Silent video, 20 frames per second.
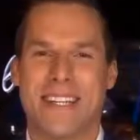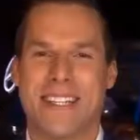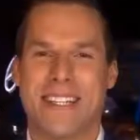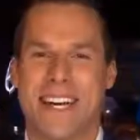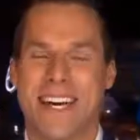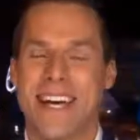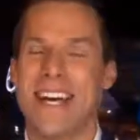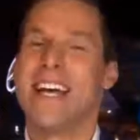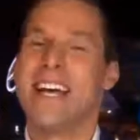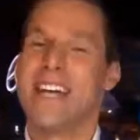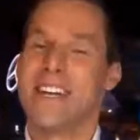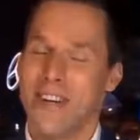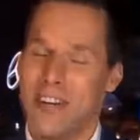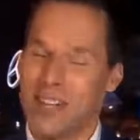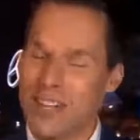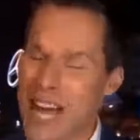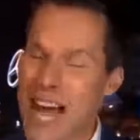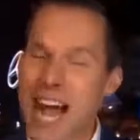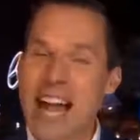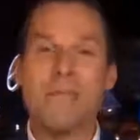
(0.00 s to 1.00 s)
But, you
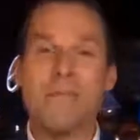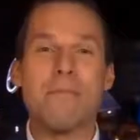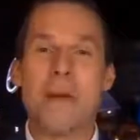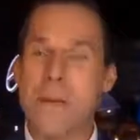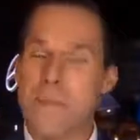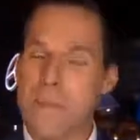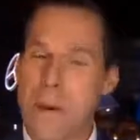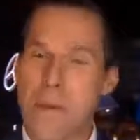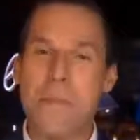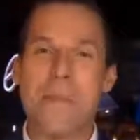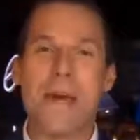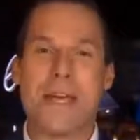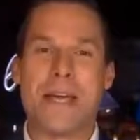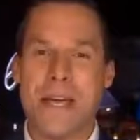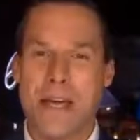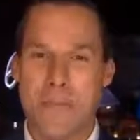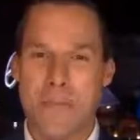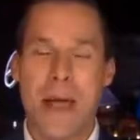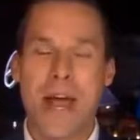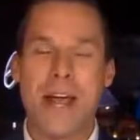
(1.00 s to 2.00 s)
know, a lot of people
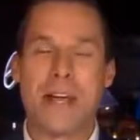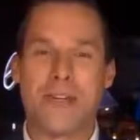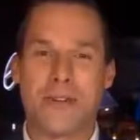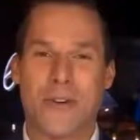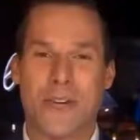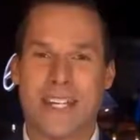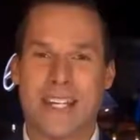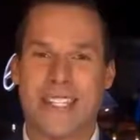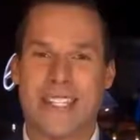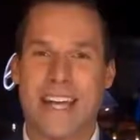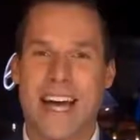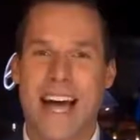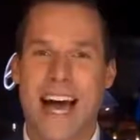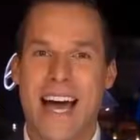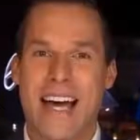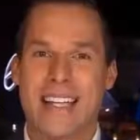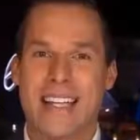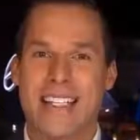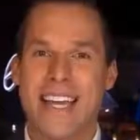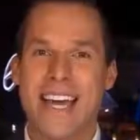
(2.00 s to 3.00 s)
picking Patriots,
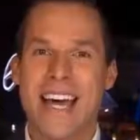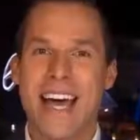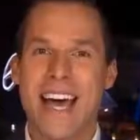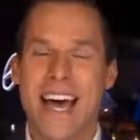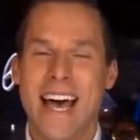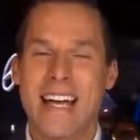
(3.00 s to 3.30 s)
guys.